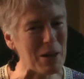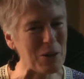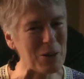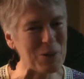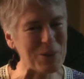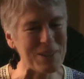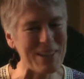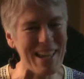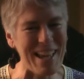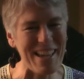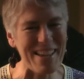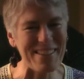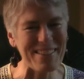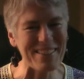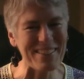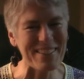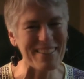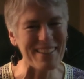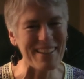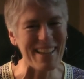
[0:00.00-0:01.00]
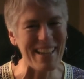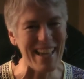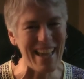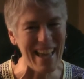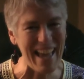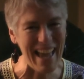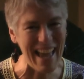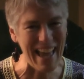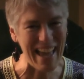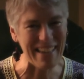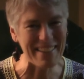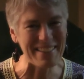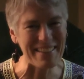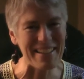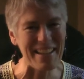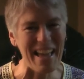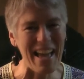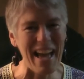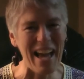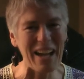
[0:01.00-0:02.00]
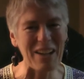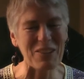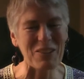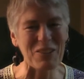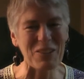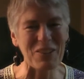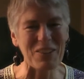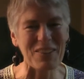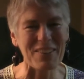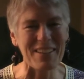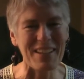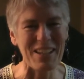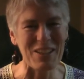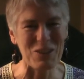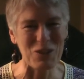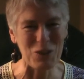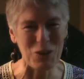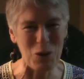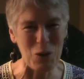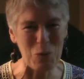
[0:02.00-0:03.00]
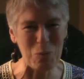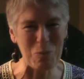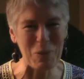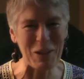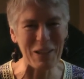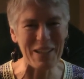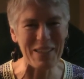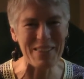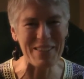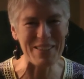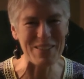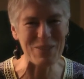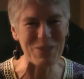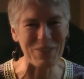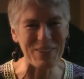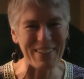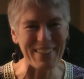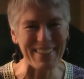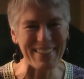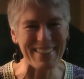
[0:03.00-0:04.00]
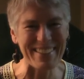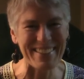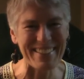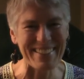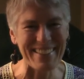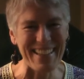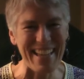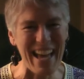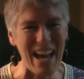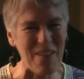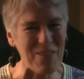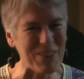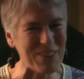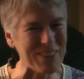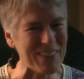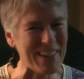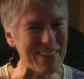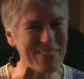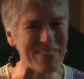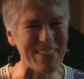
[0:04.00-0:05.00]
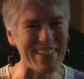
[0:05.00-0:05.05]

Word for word: a creator and an actor in your own play this week. Have a great